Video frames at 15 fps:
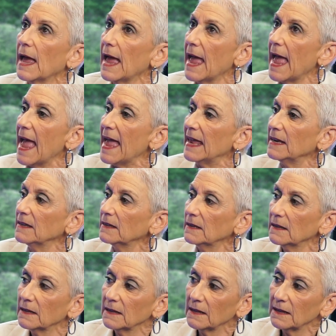
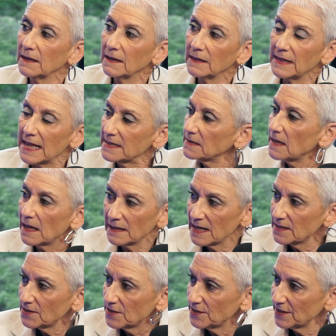And that's not
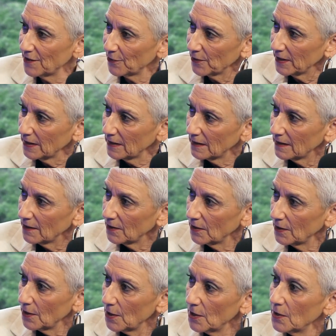necessary
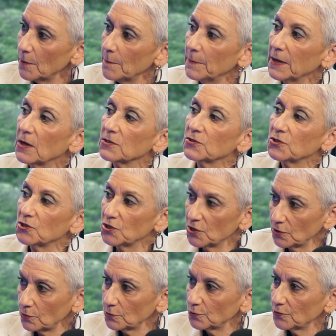because
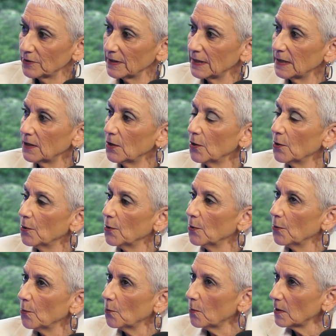children
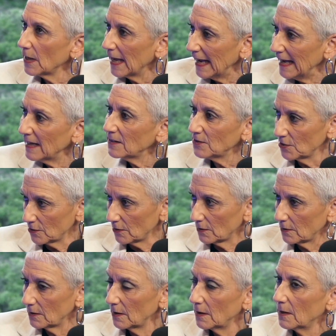will
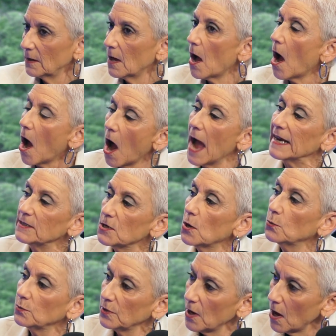handle, I
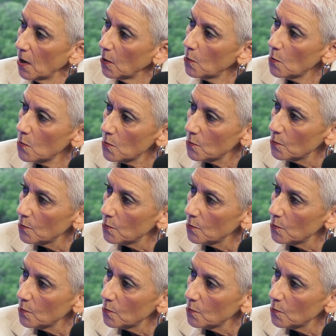don't know,